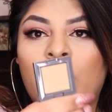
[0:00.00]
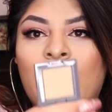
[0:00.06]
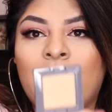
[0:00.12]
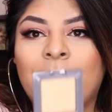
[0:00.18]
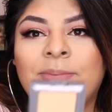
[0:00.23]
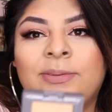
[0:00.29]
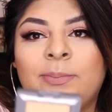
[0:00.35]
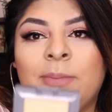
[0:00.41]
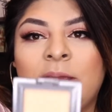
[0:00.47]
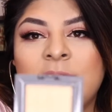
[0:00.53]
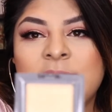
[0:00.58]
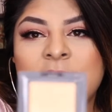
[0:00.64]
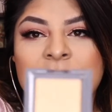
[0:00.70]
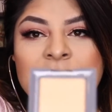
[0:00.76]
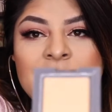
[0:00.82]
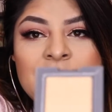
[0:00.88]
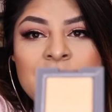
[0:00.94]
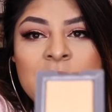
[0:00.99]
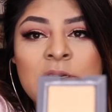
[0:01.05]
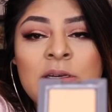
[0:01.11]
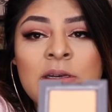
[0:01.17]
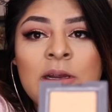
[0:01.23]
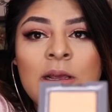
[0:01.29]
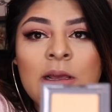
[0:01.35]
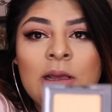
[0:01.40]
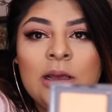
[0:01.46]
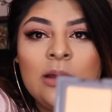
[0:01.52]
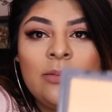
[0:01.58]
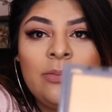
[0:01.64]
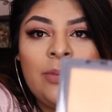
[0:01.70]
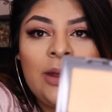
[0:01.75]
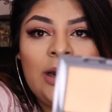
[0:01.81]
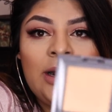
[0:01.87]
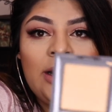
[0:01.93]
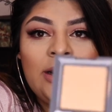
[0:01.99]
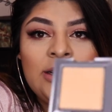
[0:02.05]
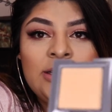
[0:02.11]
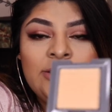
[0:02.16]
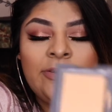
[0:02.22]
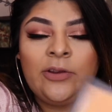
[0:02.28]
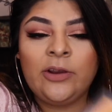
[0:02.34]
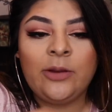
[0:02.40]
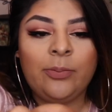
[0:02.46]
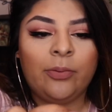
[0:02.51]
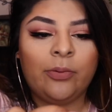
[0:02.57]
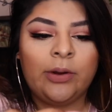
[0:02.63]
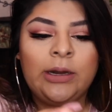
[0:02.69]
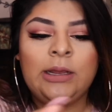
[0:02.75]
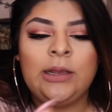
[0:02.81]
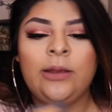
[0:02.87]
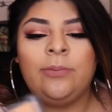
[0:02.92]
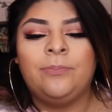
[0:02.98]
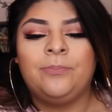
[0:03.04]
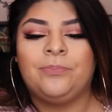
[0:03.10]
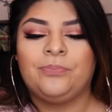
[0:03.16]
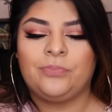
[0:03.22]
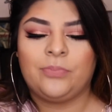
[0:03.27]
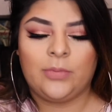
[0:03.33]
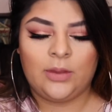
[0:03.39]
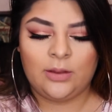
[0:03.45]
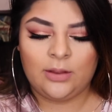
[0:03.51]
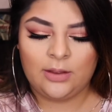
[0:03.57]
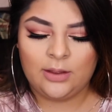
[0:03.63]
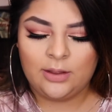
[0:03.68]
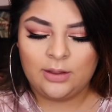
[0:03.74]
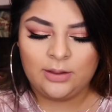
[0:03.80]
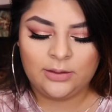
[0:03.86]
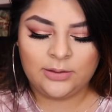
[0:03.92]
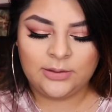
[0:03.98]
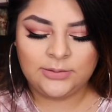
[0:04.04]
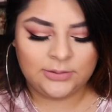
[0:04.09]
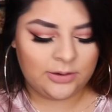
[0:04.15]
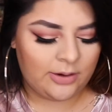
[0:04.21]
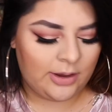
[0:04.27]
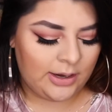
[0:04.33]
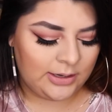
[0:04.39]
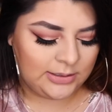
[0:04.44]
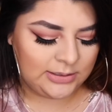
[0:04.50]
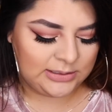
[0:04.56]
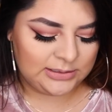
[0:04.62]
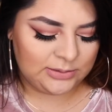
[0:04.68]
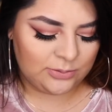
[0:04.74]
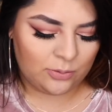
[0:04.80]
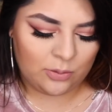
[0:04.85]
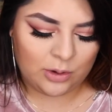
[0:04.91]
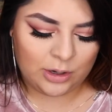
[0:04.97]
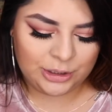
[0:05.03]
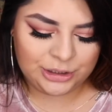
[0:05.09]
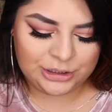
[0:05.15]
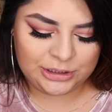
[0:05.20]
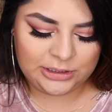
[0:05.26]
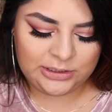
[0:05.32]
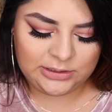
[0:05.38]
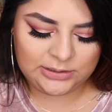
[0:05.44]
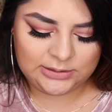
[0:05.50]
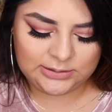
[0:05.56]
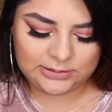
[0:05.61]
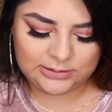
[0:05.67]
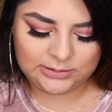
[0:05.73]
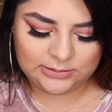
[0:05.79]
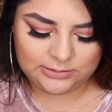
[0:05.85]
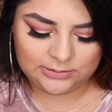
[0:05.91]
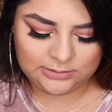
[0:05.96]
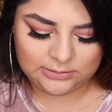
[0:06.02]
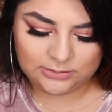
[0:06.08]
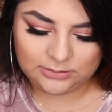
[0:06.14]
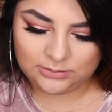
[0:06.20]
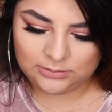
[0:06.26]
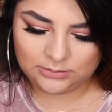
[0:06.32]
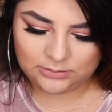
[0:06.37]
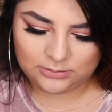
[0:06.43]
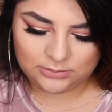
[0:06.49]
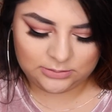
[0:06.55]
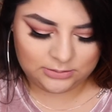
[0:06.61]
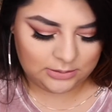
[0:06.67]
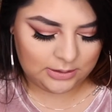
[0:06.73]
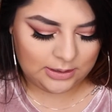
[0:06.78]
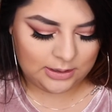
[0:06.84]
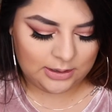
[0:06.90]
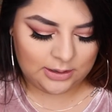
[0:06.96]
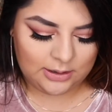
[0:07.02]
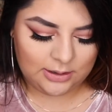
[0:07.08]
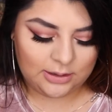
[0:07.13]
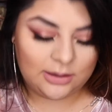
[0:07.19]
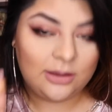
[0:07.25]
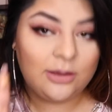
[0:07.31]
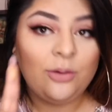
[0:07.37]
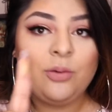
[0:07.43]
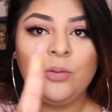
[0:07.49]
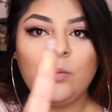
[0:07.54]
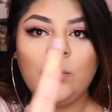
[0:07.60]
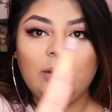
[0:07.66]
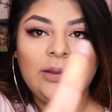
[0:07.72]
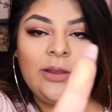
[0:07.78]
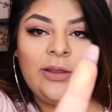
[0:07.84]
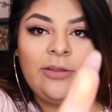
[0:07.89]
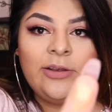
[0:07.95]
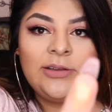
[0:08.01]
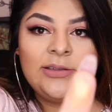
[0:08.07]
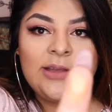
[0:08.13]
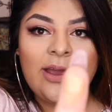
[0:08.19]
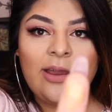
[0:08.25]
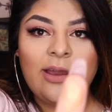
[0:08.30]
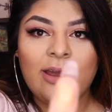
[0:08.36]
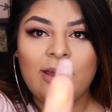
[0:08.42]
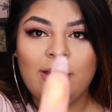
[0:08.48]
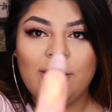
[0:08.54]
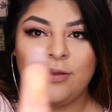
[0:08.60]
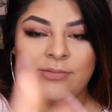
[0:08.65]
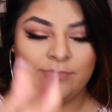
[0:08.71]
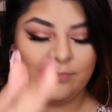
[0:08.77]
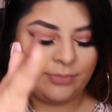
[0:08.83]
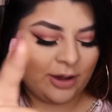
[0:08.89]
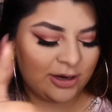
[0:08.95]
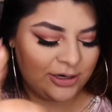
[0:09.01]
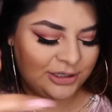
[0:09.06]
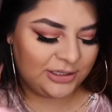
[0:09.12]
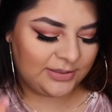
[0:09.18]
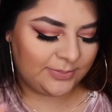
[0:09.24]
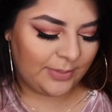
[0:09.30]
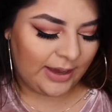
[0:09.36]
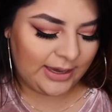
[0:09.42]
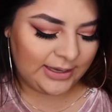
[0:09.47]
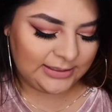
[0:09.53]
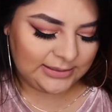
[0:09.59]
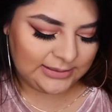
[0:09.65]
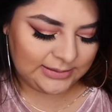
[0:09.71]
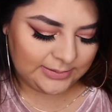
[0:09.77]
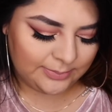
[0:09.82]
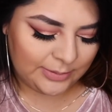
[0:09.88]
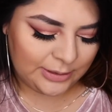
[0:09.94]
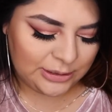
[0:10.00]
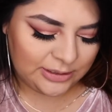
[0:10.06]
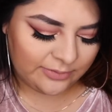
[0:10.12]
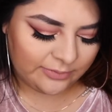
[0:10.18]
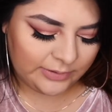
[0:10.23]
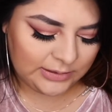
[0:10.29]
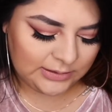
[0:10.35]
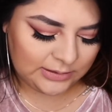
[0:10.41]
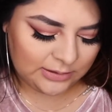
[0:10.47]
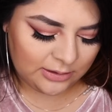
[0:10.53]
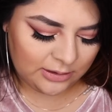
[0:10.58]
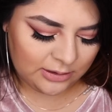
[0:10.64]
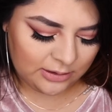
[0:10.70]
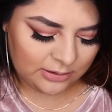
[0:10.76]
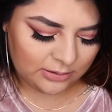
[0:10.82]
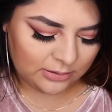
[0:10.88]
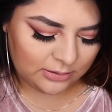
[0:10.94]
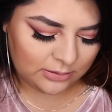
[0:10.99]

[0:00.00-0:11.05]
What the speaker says: grabs my attention, but it is very pretty. Let's go ahead and swatch it. Ew, it looks like Posh Spice by Jeffree Star.